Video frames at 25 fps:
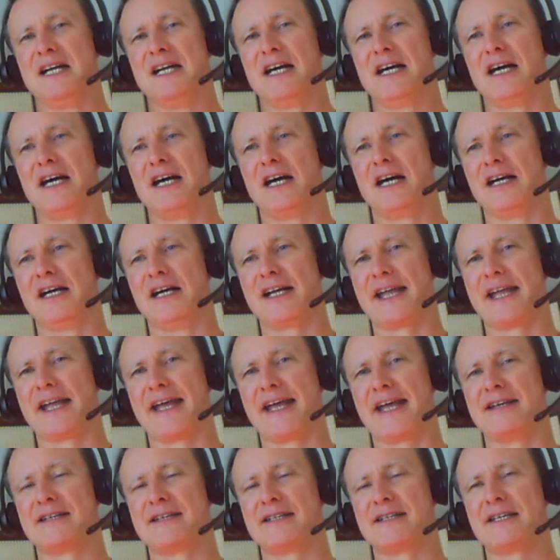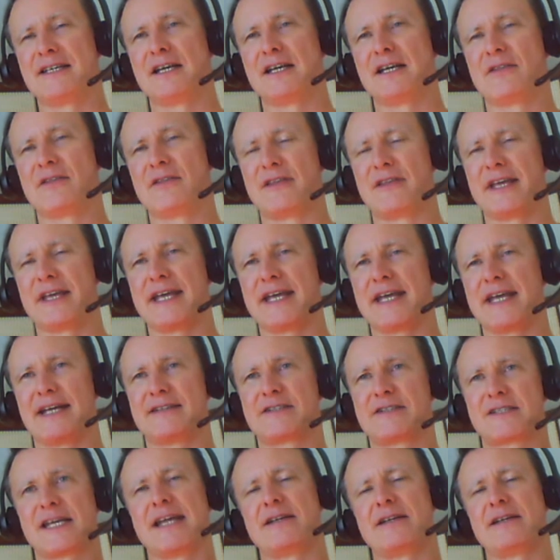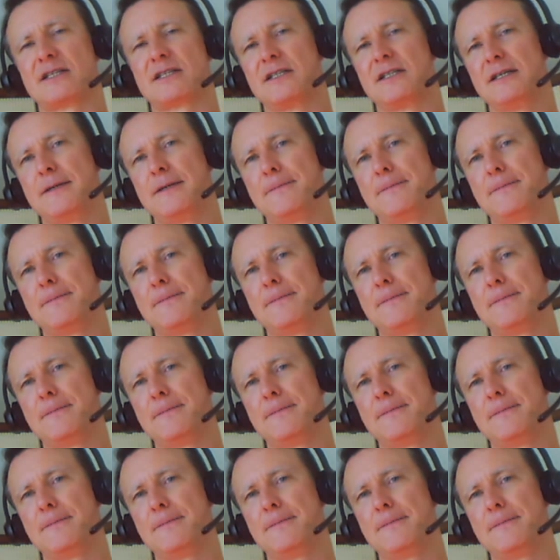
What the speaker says: And they had sent